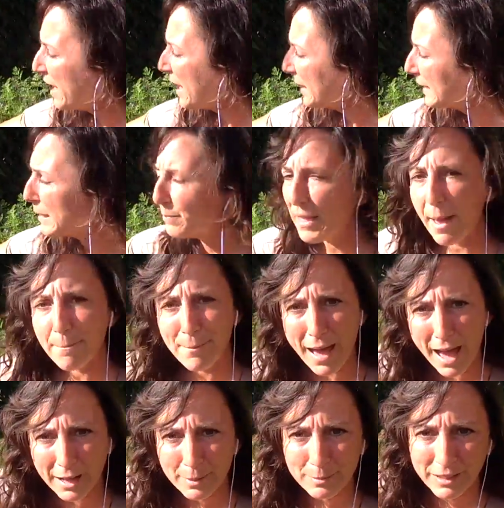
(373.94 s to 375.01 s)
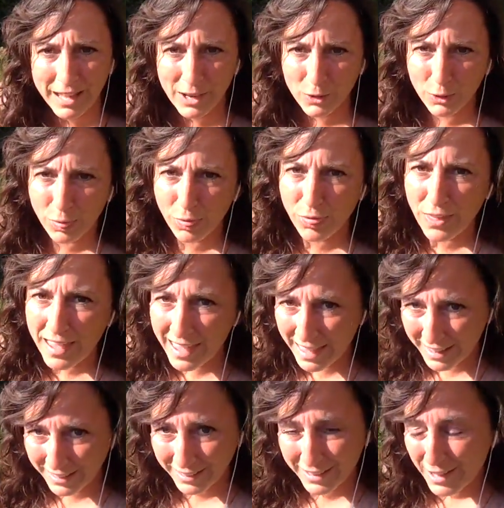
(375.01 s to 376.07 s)
keep that bottom layer
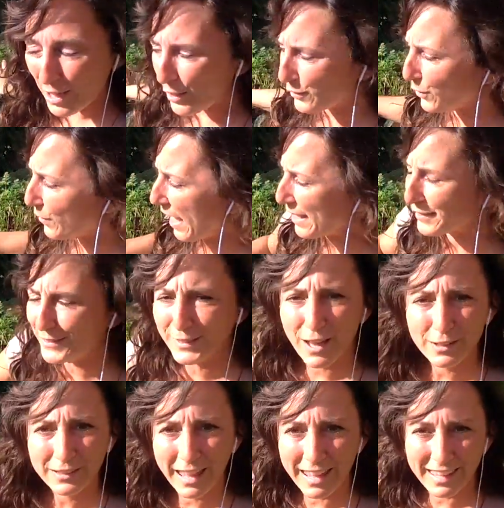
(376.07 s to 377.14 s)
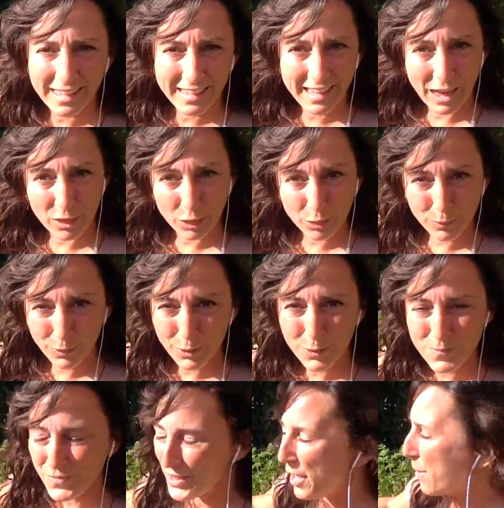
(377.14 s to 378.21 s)
thin so that sunlight can get through,
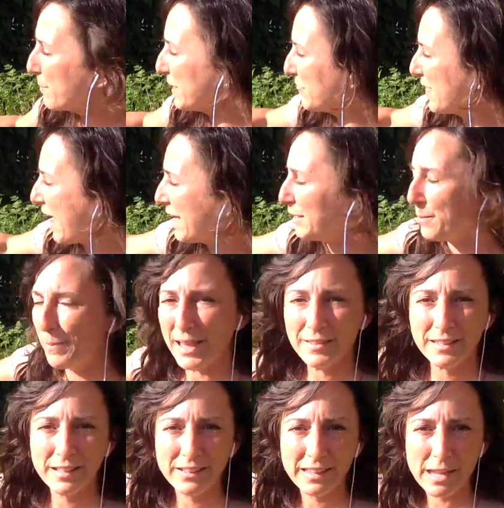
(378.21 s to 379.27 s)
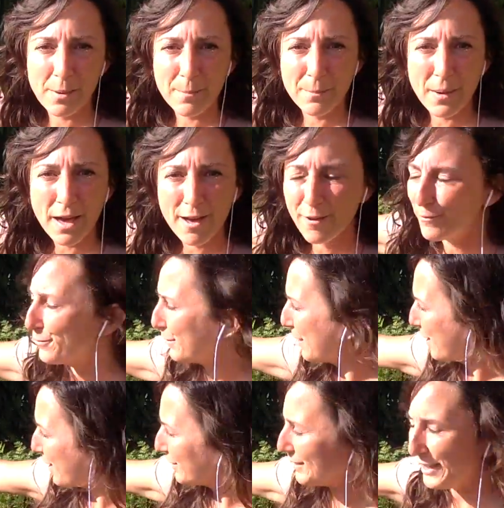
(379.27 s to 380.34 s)
but then basically above
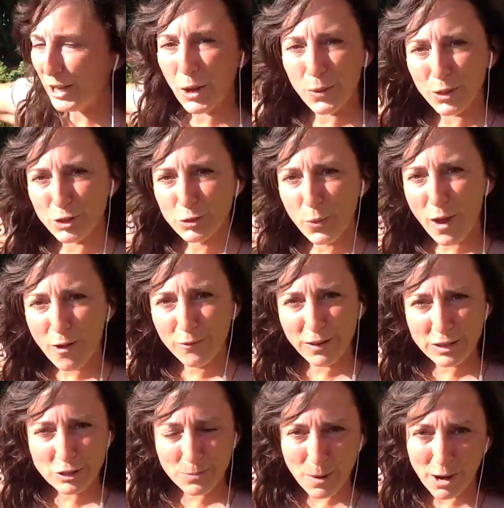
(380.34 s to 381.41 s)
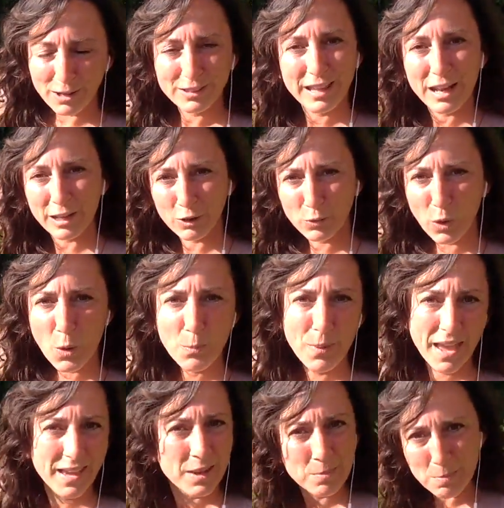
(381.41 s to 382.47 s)
the 12-inch mark, let it grow
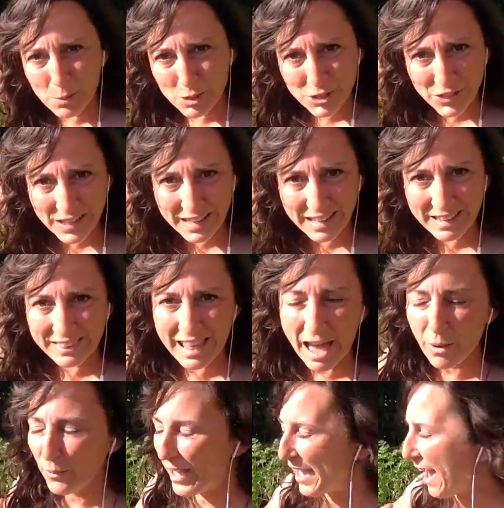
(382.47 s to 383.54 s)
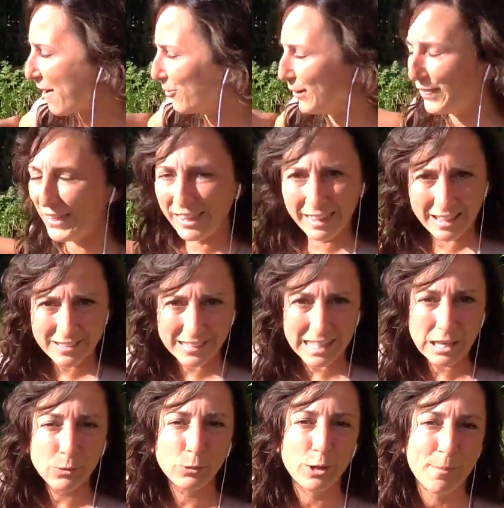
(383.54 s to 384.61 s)
big and bushy. And that way everything gets
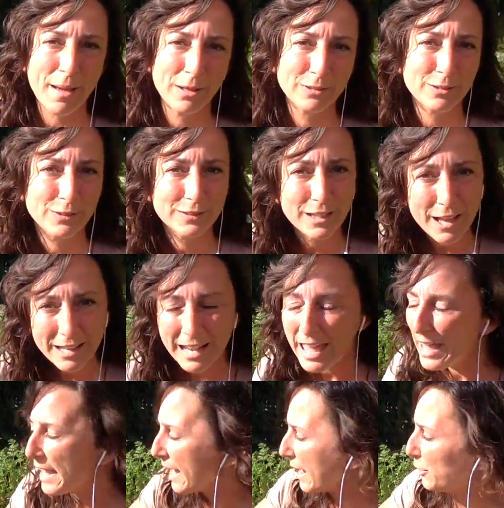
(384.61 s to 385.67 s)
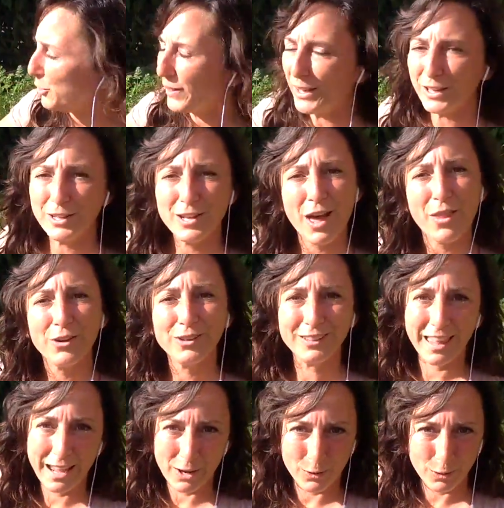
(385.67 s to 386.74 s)
equal amounts of sun and you get another
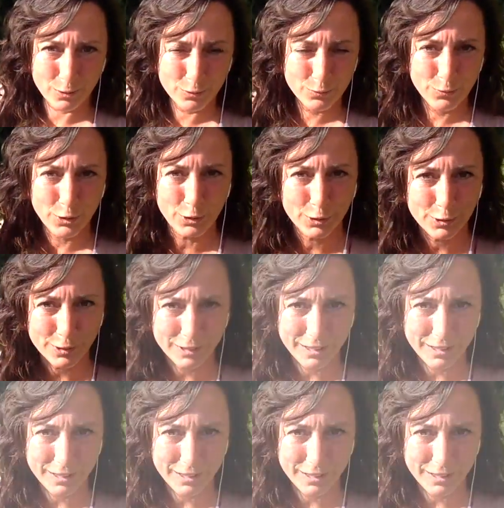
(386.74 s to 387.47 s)
layer, this vertical